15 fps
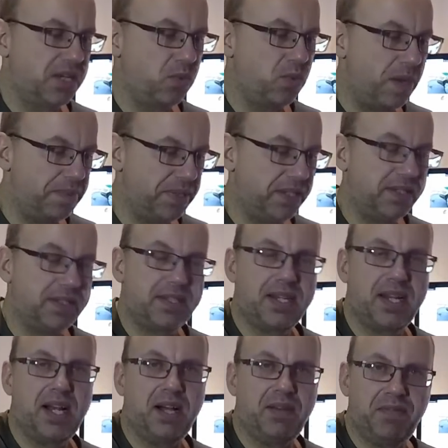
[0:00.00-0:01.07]

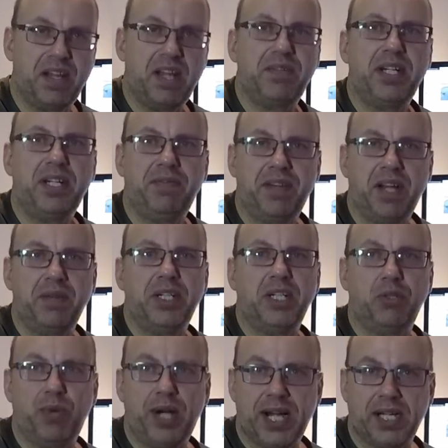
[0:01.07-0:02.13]
weapons are very,
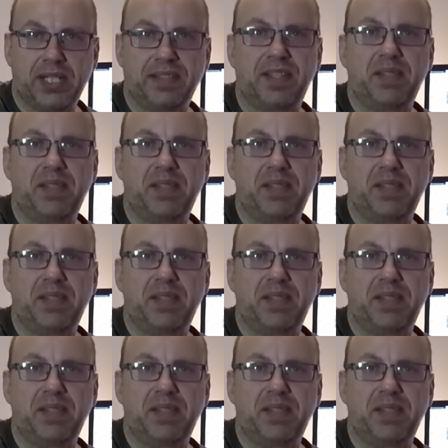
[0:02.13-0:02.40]
very rare.